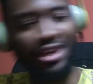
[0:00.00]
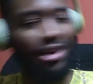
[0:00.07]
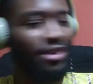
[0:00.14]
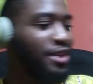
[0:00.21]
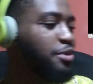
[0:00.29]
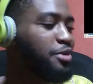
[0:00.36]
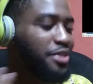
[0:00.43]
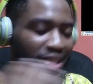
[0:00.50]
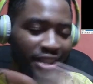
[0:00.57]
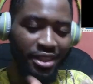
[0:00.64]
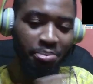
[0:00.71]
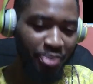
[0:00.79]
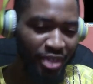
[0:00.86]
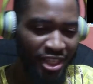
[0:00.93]
Caldenero set
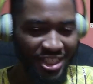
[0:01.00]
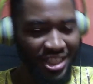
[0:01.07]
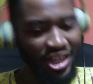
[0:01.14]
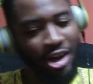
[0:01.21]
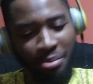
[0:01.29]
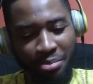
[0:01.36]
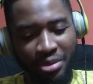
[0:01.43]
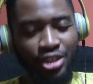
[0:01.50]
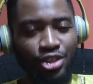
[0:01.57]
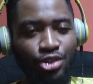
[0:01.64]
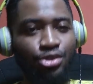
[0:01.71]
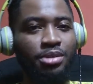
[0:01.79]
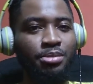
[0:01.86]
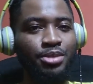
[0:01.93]
the pace. Now I'm
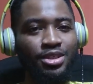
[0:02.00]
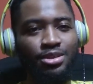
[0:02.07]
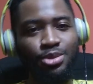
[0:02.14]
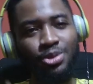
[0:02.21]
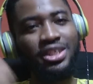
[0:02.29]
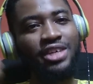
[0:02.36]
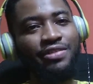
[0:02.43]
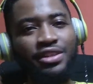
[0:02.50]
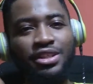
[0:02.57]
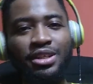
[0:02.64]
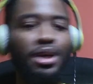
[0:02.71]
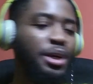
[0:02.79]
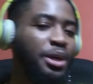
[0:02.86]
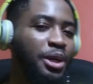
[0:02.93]
mainstream. So he's
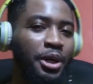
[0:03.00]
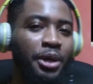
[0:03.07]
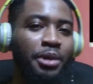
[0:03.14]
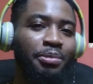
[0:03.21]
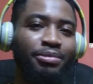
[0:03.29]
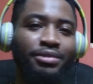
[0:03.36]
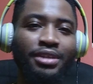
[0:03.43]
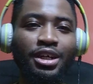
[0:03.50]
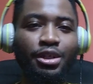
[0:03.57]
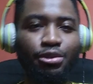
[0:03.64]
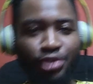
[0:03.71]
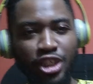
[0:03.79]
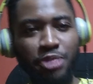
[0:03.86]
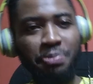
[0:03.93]
giving
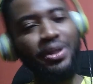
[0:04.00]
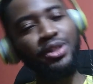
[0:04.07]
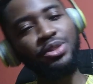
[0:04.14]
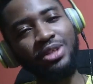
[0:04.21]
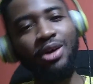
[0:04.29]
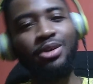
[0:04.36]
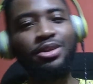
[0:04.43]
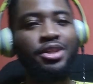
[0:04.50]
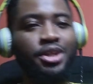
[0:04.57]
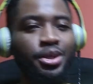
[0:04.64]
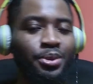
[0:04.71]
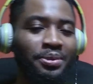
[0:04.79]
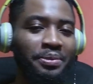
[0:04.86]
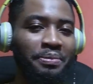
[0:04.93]
respect to
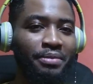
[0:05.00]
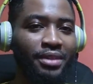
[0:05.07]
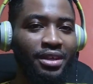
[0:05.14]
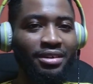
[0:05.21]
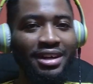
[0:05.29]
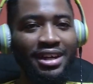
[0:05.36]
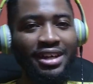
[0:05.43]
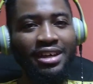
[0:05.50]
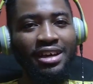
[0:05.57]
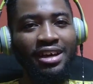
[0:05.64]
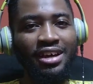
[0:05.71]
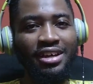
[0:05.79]
Caldenero. Right?